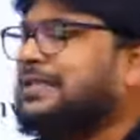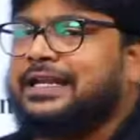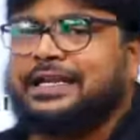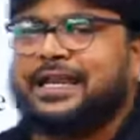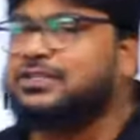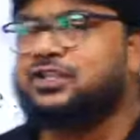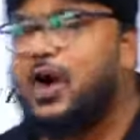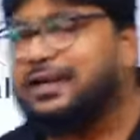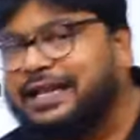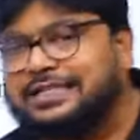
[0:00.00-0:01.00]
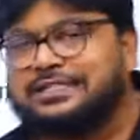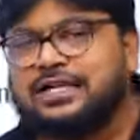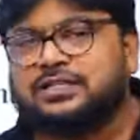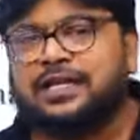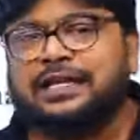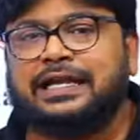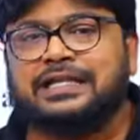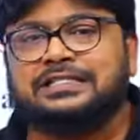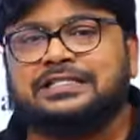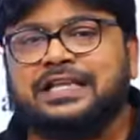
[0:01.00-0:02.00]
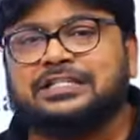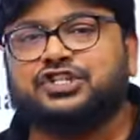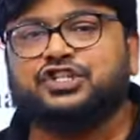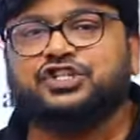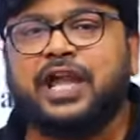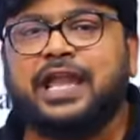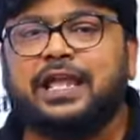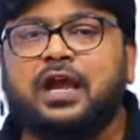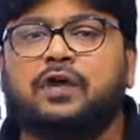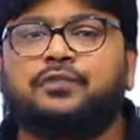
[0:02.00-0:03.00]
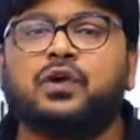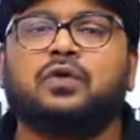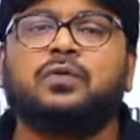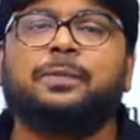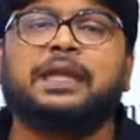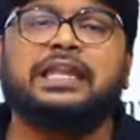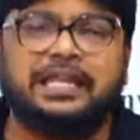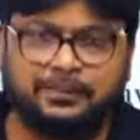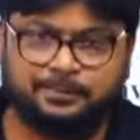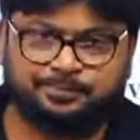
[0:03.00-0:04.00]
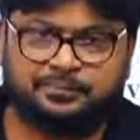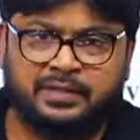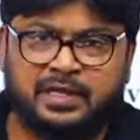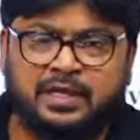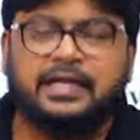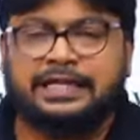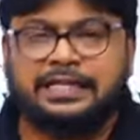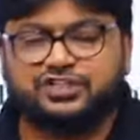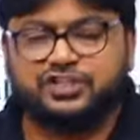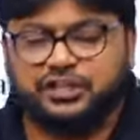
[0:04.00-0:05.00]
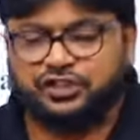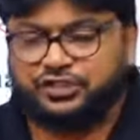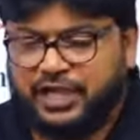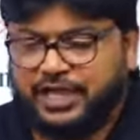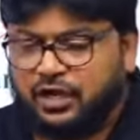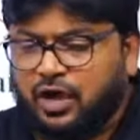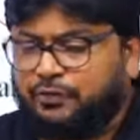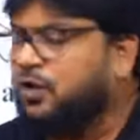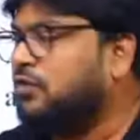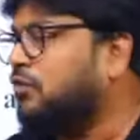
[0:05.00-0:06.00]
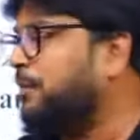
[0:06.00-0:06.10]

it is not research. It is just sharing of your opinion. It is just sharing of your